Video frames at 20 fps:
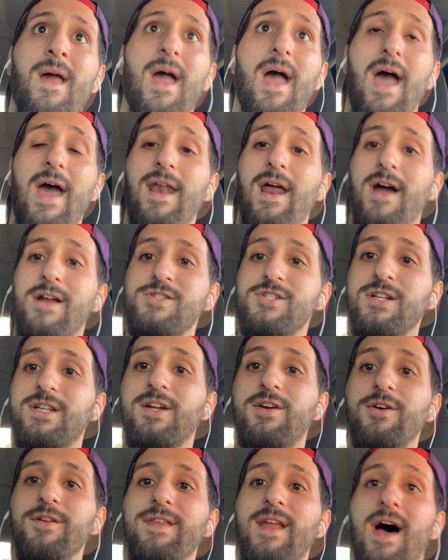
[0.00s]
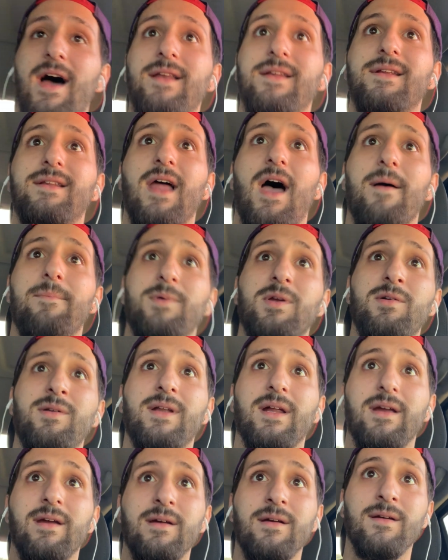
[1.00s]
And I just could not stop
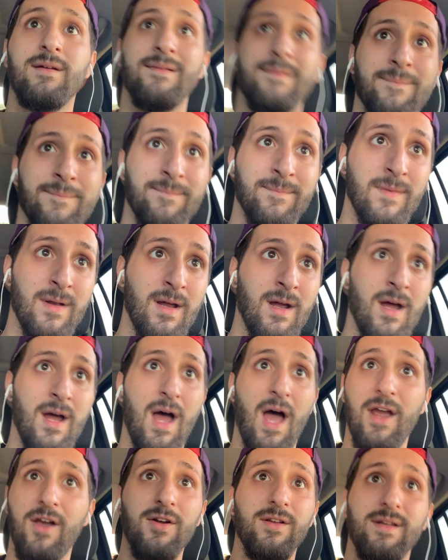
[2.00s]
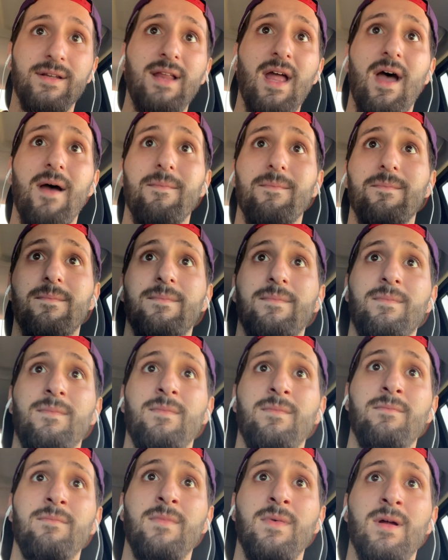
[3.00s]
using. I couldn't stop.
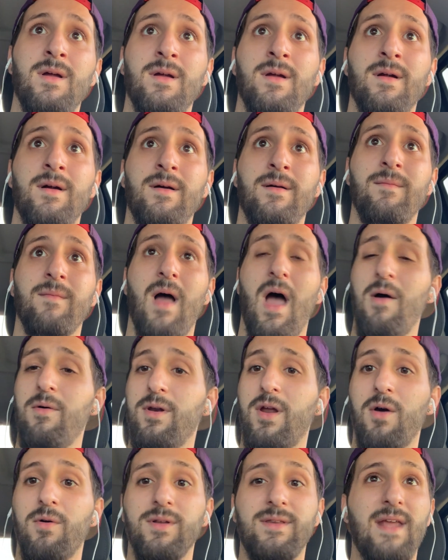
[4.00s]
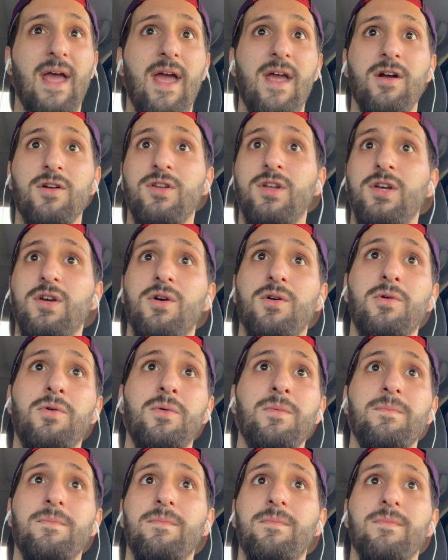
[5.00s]
I would go a day or two,
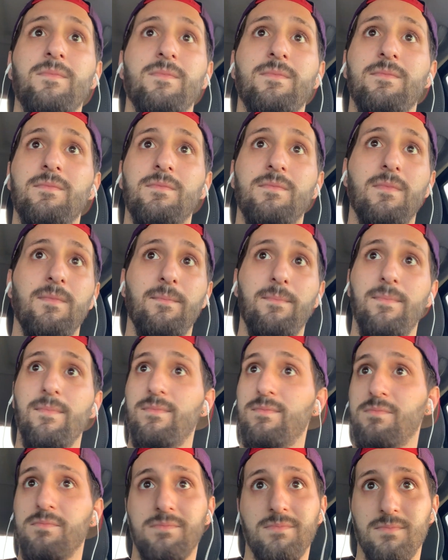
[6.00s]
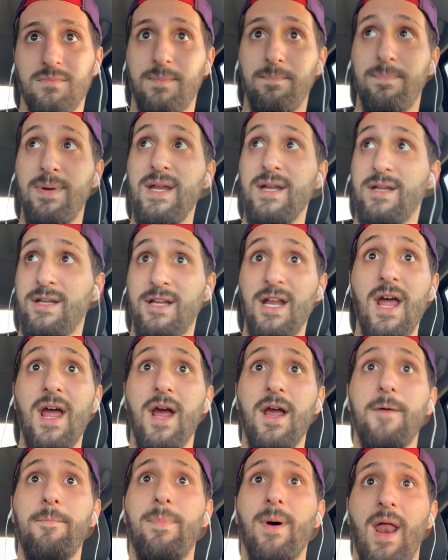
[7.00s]
be sick,
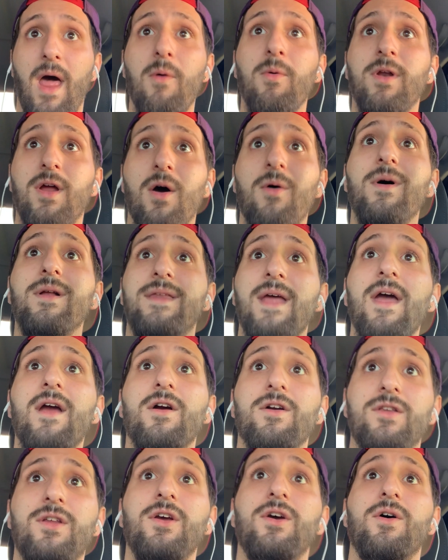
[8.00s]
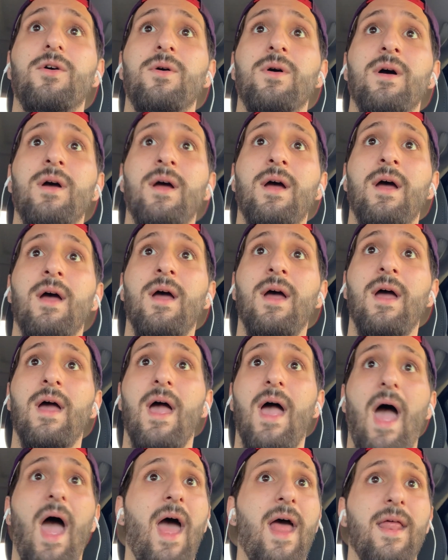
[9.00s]
but I would go a day or two,
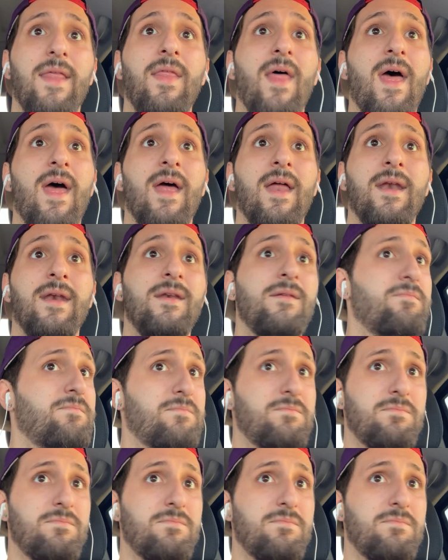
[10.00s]
and then,